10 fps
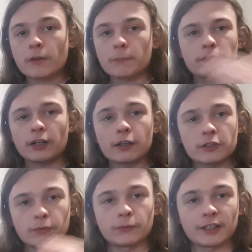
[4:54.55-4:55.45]
But
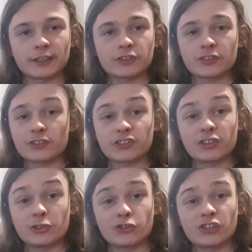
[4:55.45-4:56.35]
regardless of all that, it's just such a
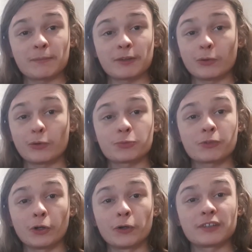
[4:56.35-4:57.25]
huge shame that awesome
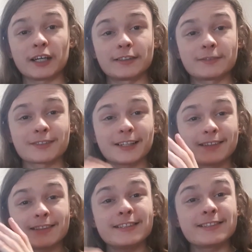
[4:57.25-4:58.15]
clothing items
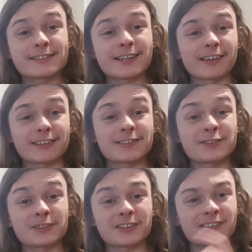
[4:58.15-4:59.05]
like these
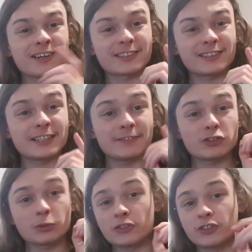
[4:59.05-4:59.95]
are targeted even
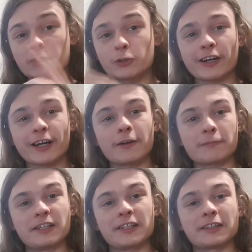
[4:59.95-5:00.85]
to a single crowd,
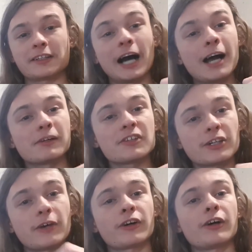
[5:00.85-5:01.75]
meaning that I
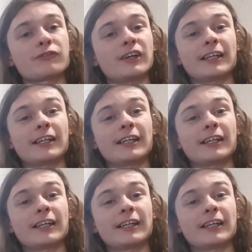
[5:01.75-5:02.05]
myself can't find